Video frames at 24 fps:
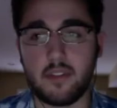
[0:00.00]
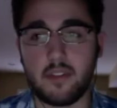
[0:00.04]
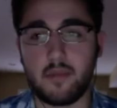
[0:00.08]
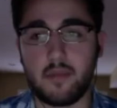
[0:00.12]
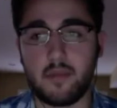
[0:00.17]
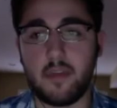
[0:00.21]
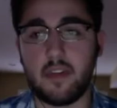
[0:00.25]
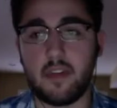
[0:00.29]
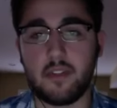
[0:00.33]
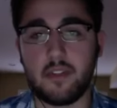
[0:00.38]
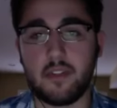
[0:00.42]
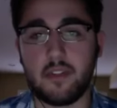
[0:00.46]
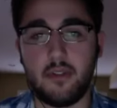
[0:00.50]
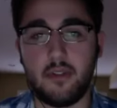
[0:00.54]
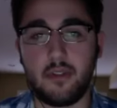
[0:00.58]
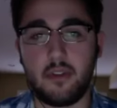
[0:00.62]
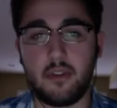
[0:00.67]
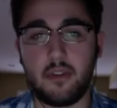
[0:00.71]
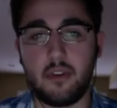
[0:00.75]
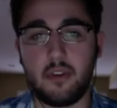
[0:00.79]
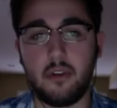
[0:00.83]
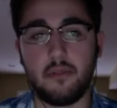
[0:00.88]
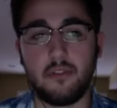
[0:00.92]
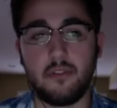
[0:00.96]
experience you
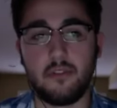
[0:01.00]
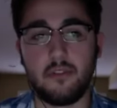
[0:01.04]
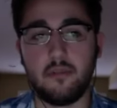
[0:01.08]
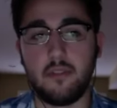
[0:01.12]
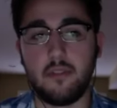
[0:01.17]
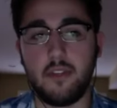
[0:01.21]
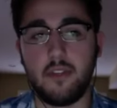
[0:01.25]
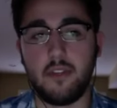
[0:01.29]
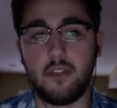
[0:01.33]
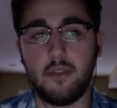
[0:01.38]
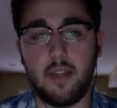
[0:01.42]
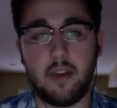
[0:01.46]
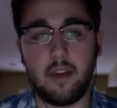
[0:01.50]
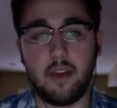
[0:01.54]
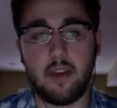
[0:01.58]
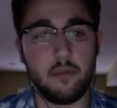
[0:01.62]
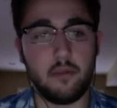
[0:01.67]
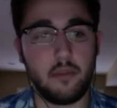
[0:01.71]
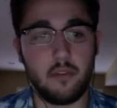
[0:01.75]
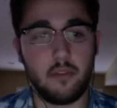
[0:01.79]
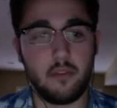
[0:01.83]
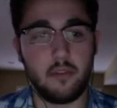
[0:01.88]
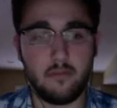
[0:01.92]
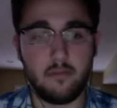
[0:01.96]
can go to when you need help.